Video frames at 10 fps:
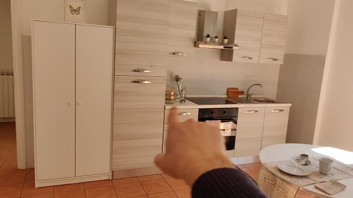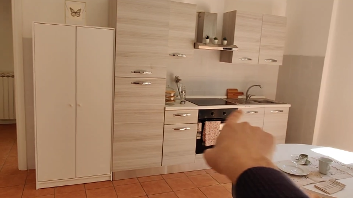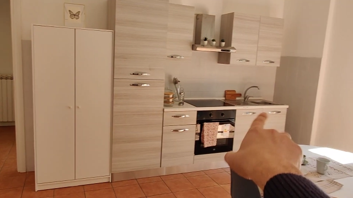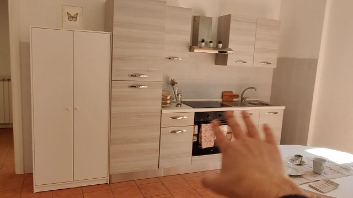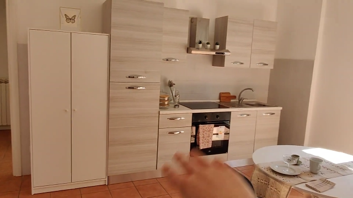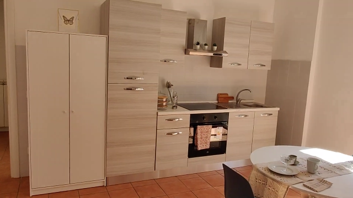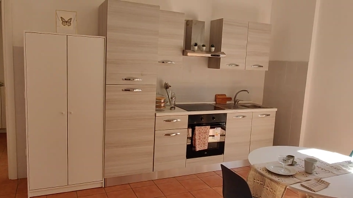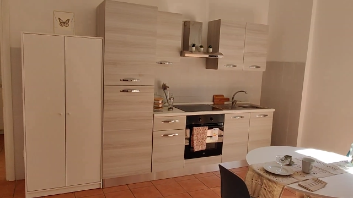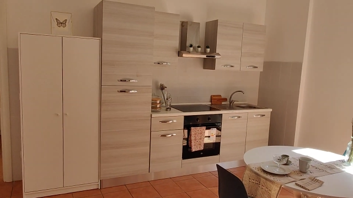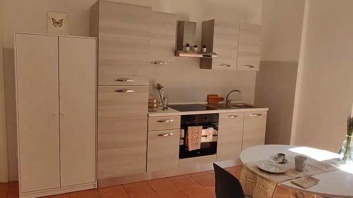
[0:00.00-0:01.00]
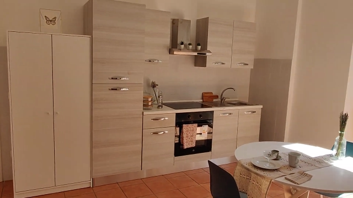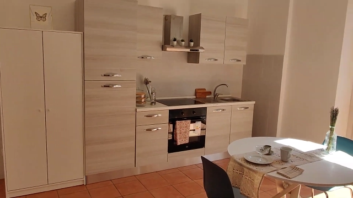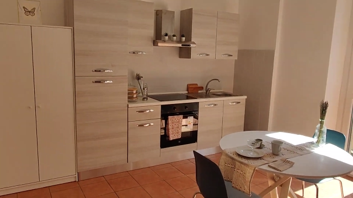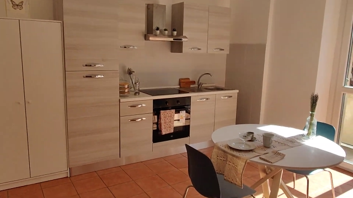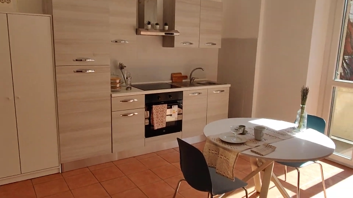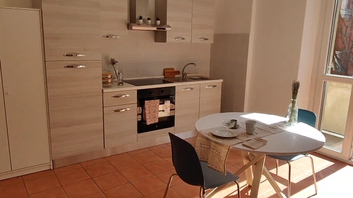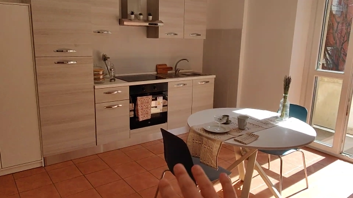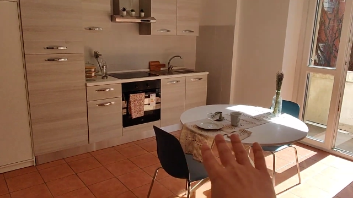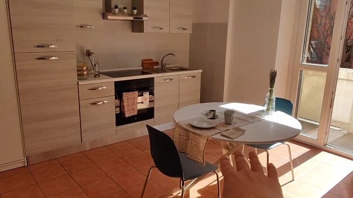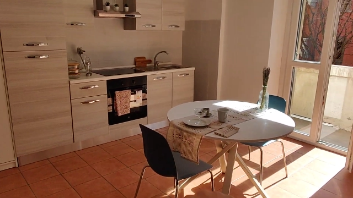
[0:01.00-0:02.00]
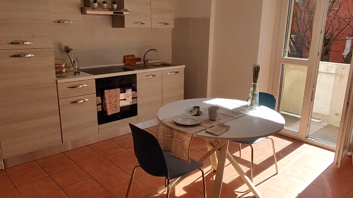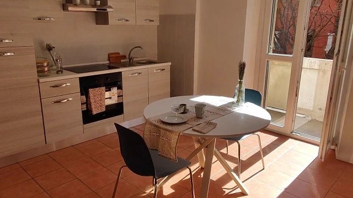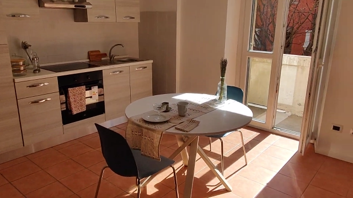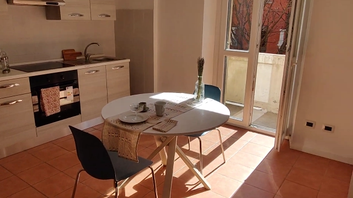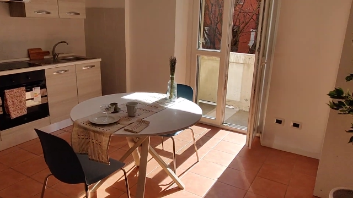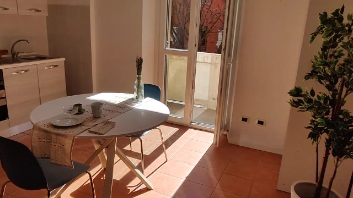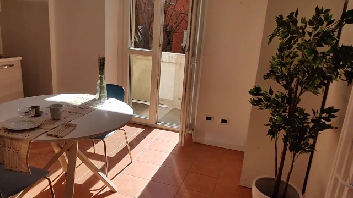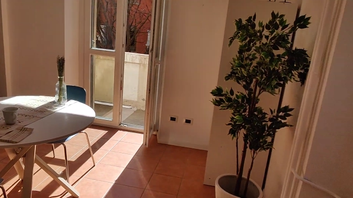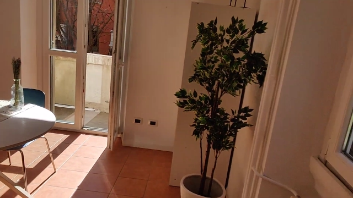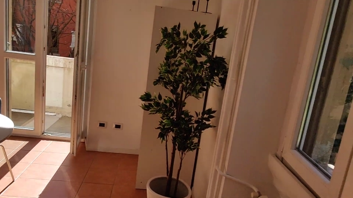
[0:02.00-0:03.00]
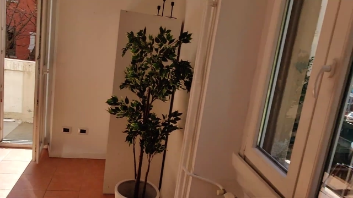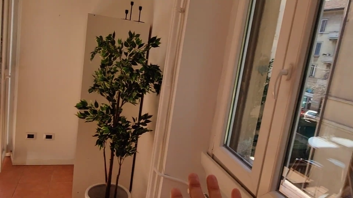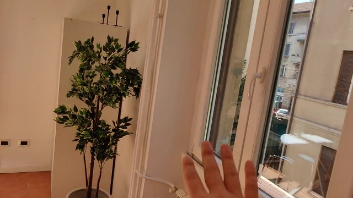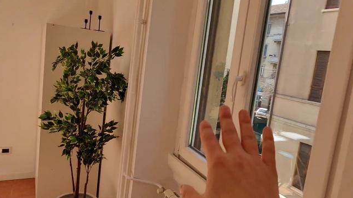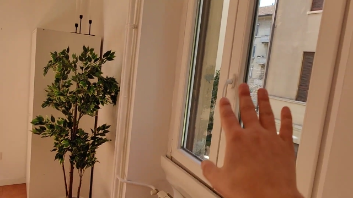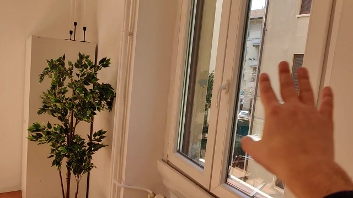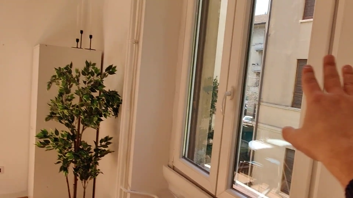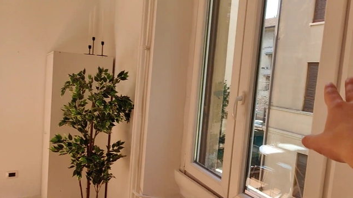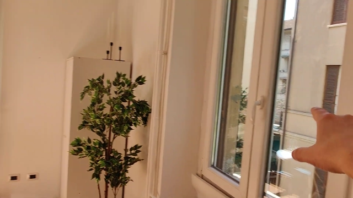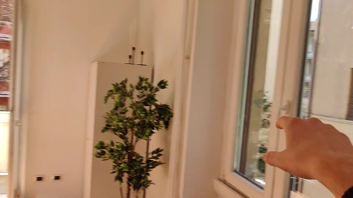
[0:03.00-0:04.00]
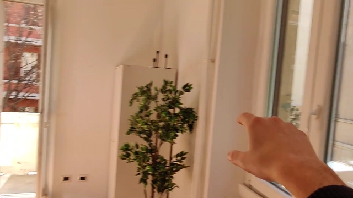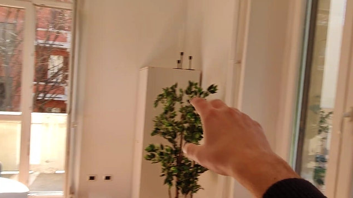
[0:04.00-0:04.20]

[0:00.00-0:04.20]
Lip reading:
[unreadable: no face in view]